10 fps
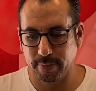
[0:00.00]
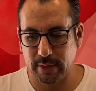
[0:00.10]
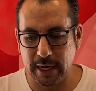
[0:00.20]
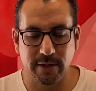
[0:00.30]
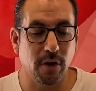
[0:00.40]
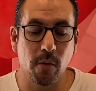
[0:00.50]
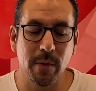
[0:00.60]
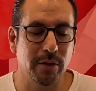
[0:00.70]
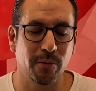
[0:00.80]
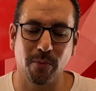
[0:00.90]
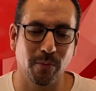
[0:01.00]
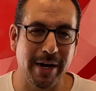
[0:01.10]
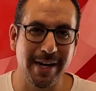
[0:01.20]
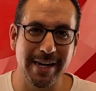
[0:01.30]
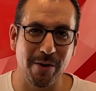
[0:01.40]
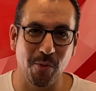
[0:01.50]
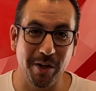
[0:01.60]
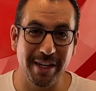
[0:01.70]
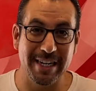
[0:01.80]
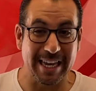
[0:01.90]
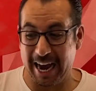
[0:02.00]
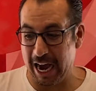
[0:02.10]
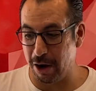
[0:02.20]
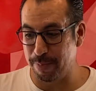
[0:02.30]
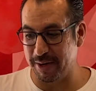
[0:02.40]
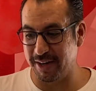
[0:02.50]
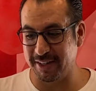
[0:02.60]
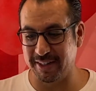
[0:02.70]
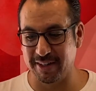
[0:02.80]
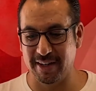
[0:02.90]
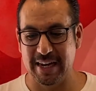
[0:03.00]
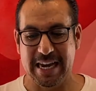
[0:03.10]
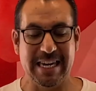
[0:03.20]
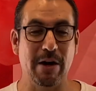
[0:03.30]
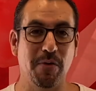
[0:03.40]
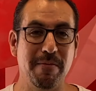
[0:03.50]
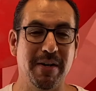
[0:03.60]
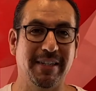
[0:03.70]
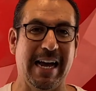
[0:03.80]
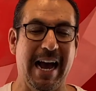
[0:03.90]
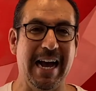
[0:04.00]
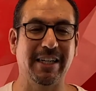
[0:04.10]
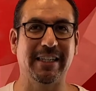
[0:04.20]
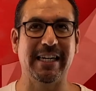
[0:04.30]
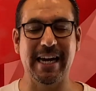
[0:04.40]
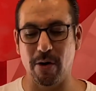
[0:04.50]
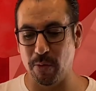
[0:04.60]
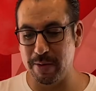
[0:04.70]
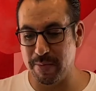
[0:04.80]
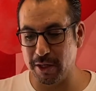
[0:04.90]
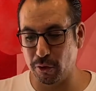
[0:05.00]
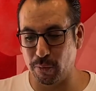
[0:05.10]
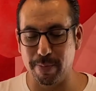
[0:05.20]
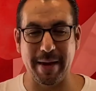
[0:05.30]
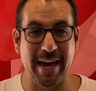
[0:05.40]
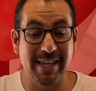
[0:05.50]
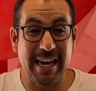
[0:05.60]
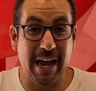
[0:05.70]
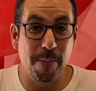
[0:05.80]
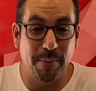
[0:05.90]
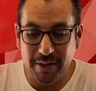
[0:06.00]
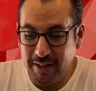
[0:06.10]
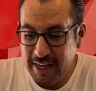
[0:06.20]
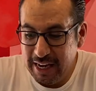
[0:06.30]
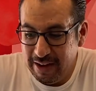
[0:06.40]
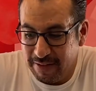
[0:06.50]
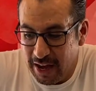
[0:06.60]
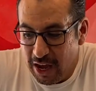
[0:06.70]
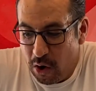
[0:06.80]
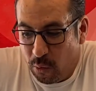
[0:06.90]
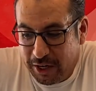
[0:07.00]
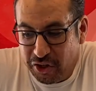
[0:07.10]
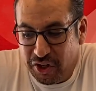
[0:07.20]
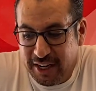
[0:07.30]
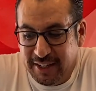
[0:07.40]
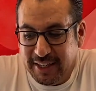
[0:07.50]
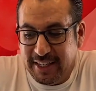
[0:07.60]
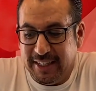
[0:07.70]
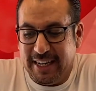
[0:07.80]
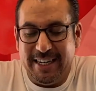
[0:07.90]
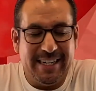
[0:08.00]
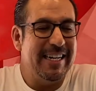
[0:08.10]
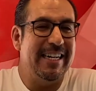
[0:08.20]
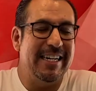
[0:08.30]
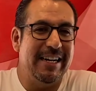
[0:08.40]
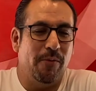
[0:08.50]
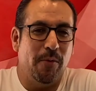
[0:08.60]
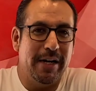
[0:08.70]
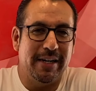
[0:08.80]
He's always ready and willing to help us. Yet we must ask, yet we must repent and believe. What Judas did not